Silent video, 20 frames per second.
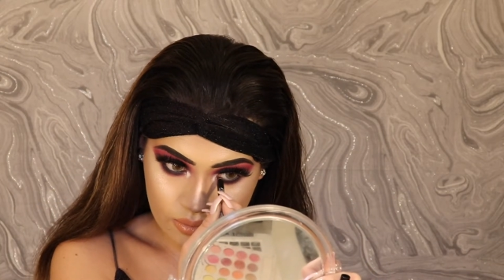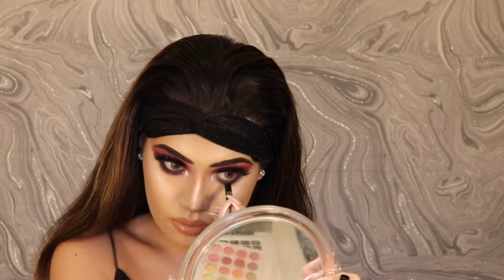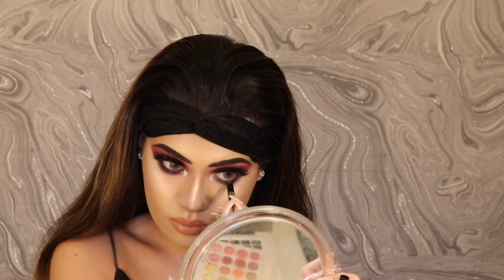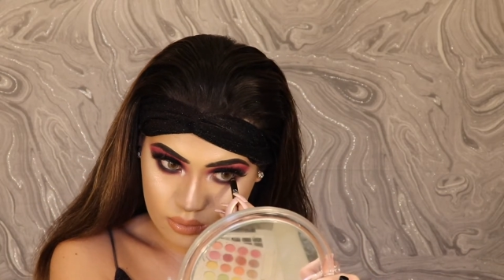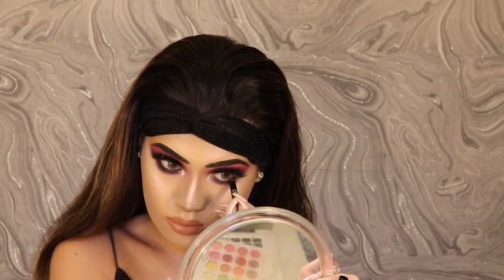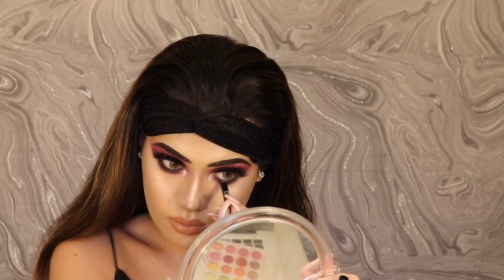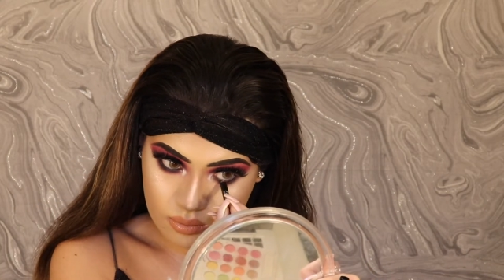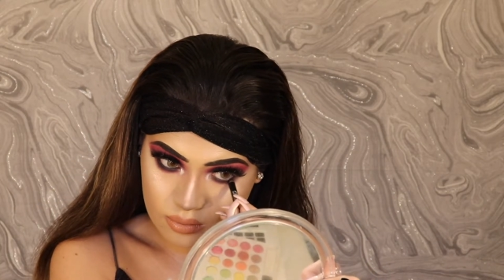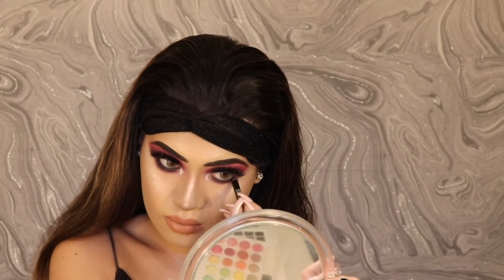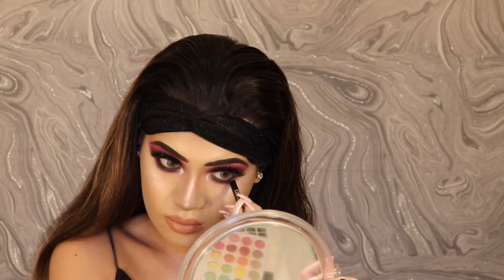
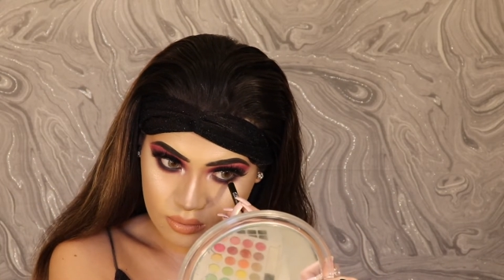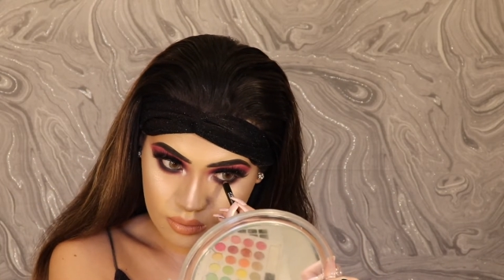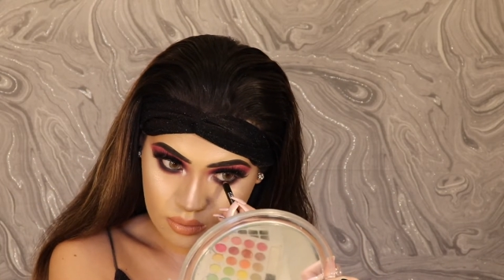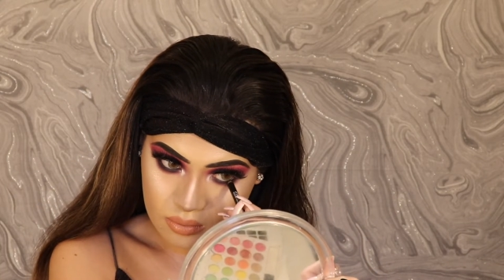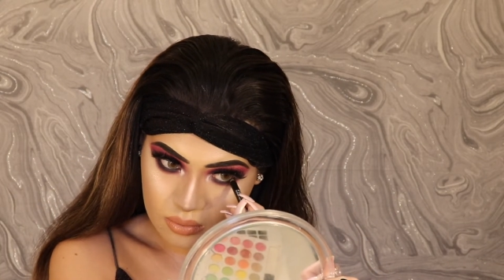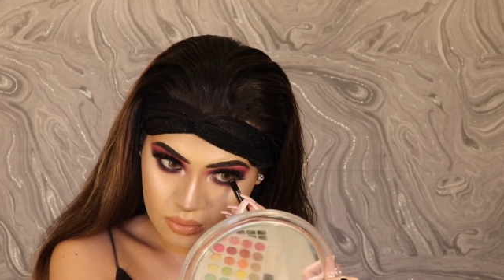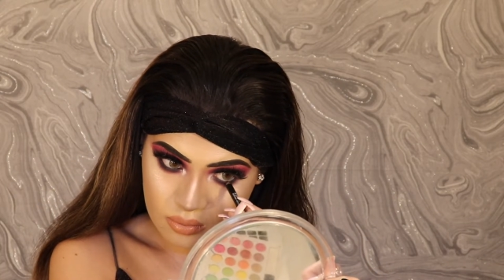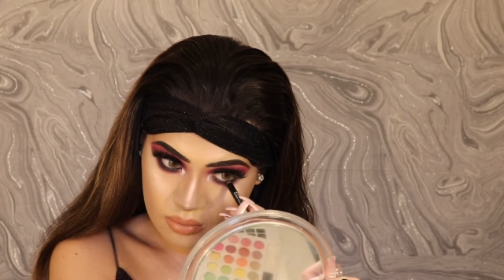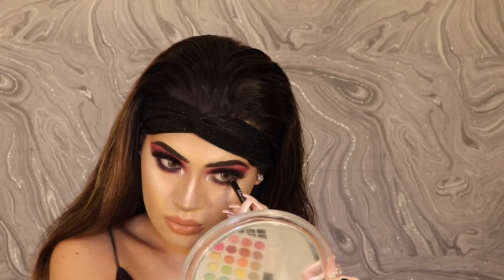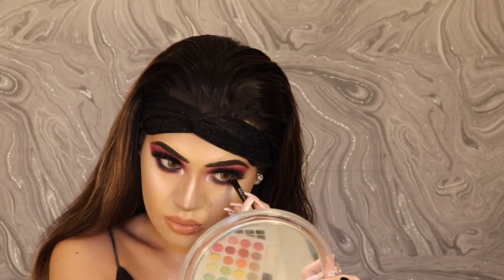After
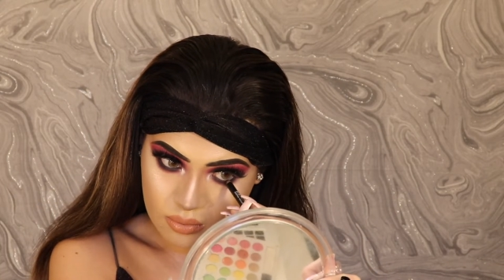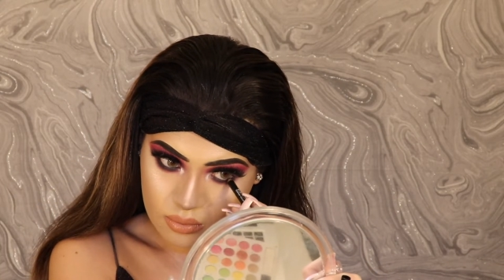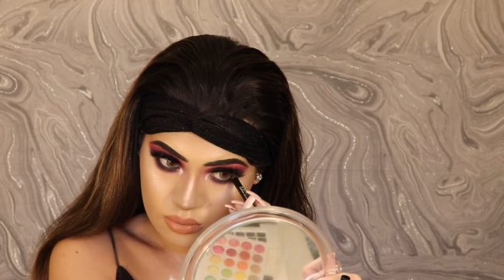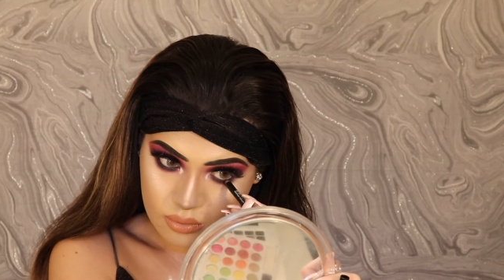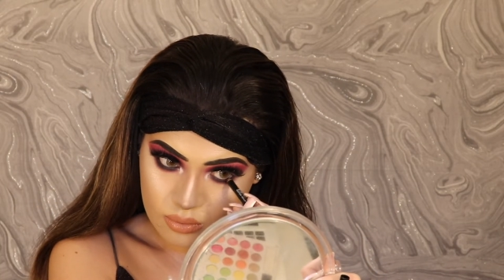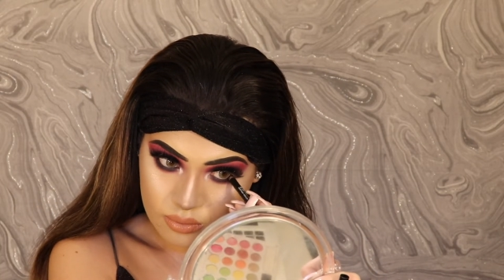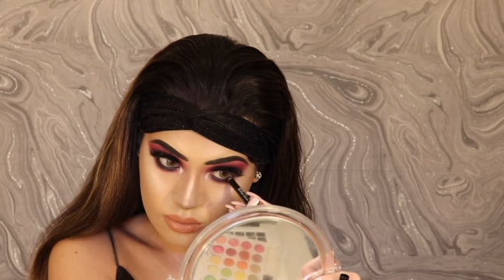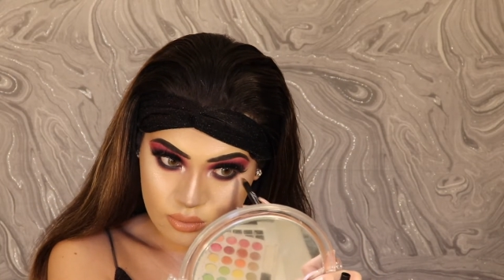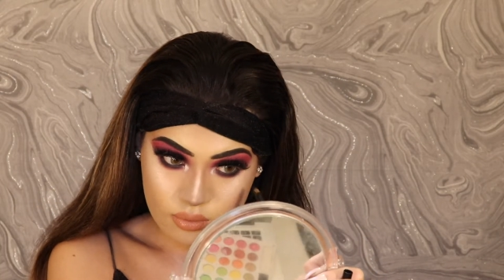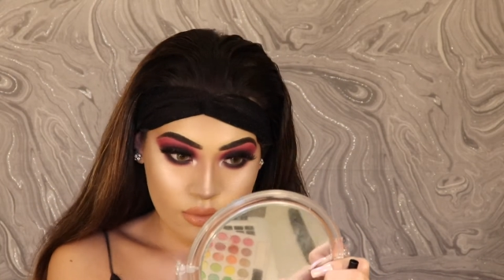that, I'm
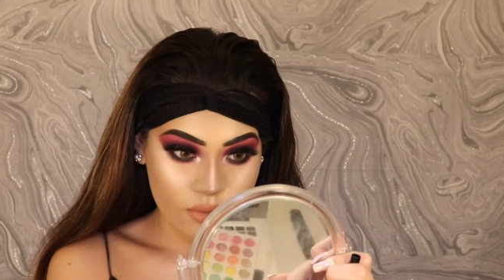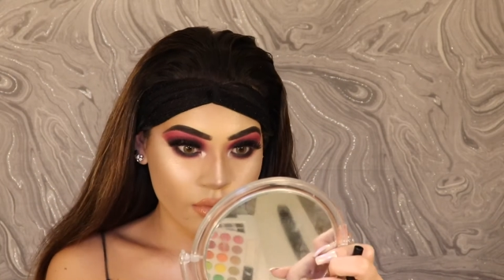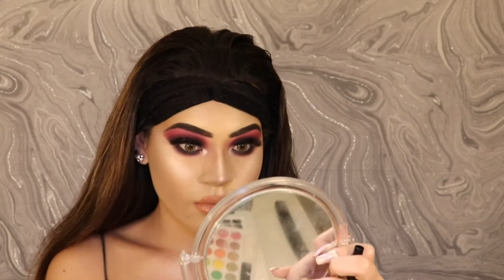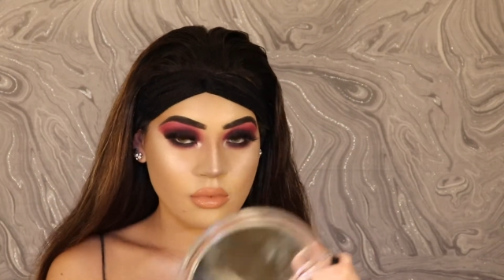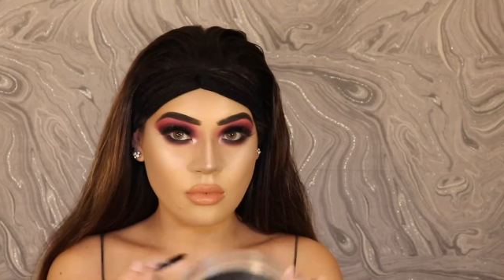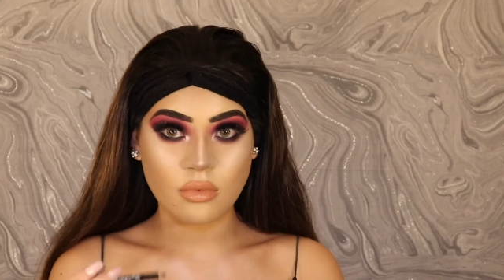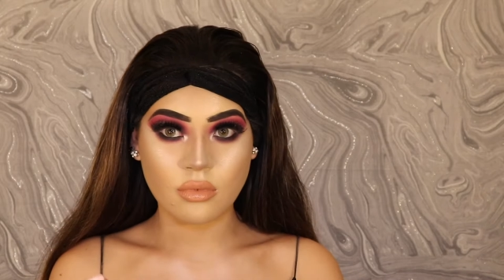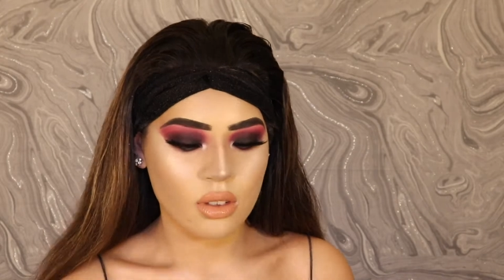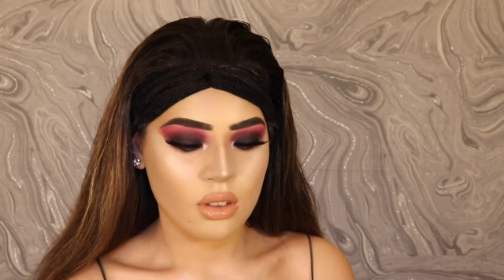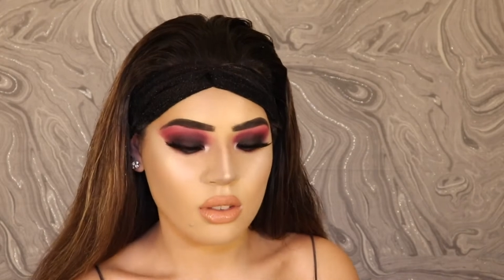just
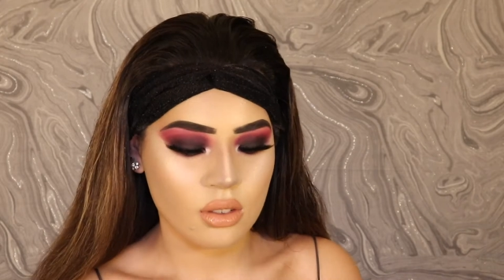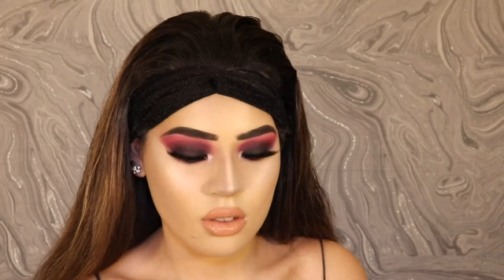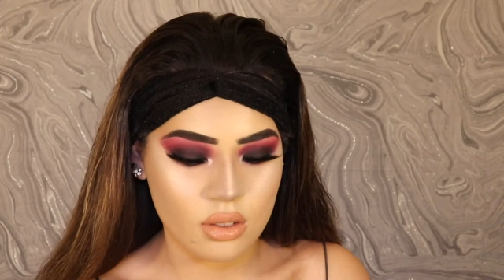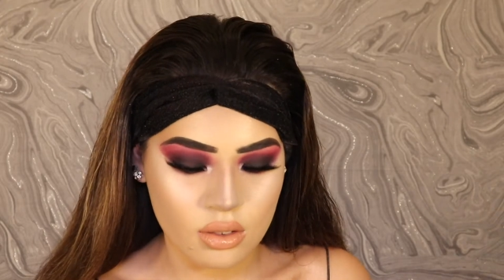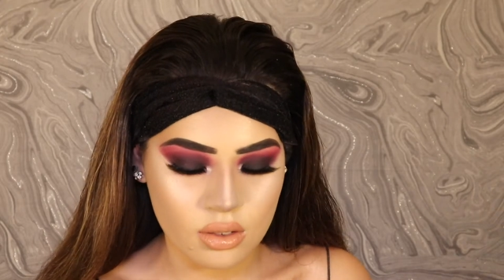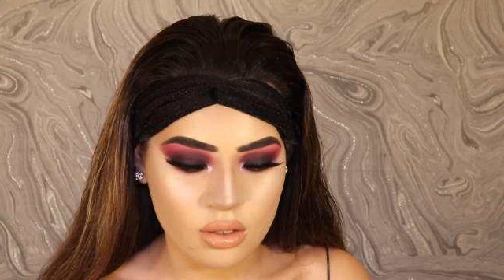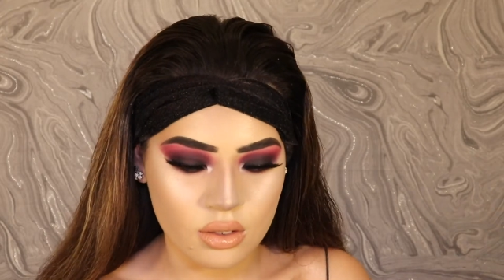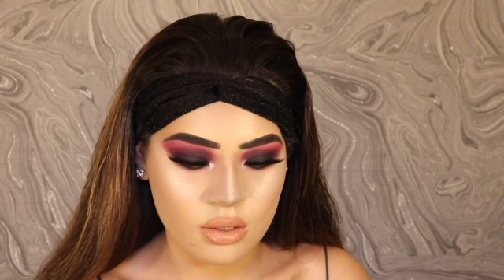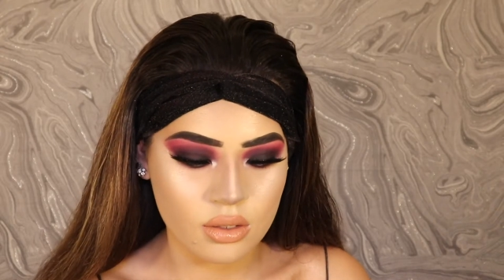using this NYX